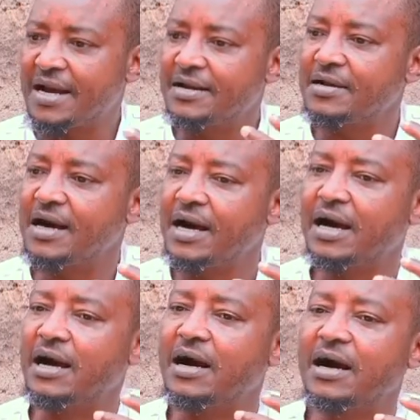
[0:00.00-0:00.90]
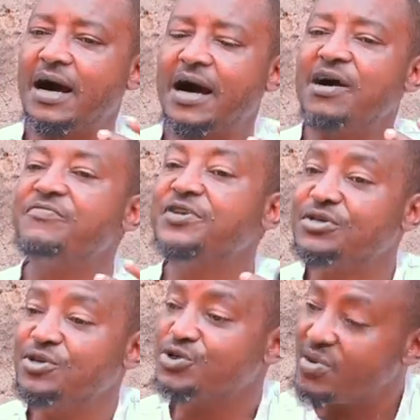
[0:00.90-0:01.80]
And I have
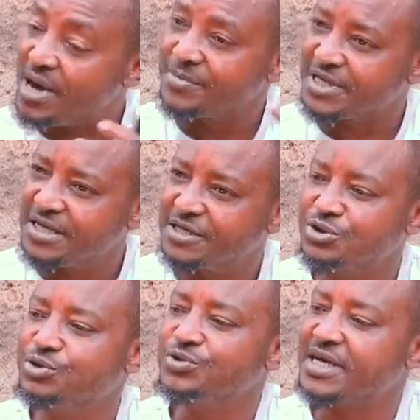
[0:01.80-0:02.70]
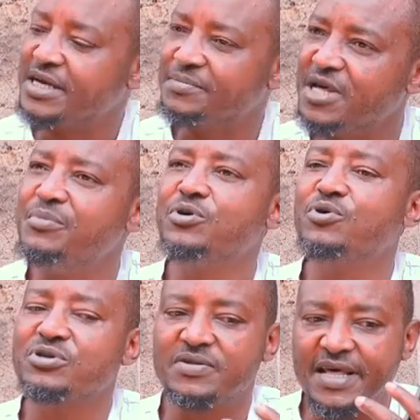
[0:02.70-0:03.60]
reasons why I'm telling you to take him there.
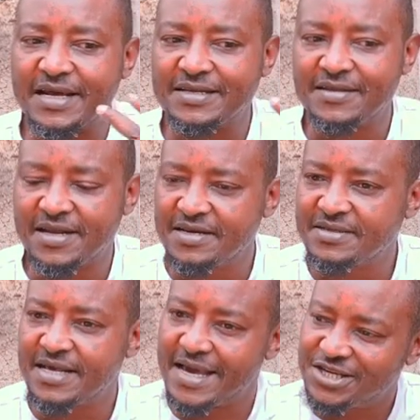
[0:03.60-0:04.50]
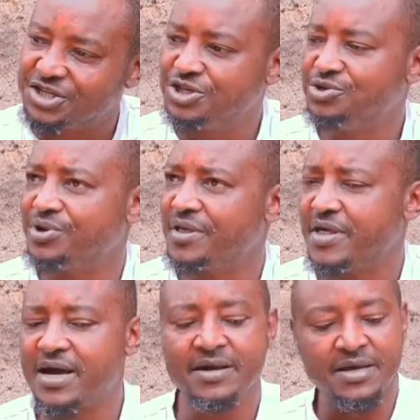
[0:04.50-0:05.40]
Because there is the HDU there.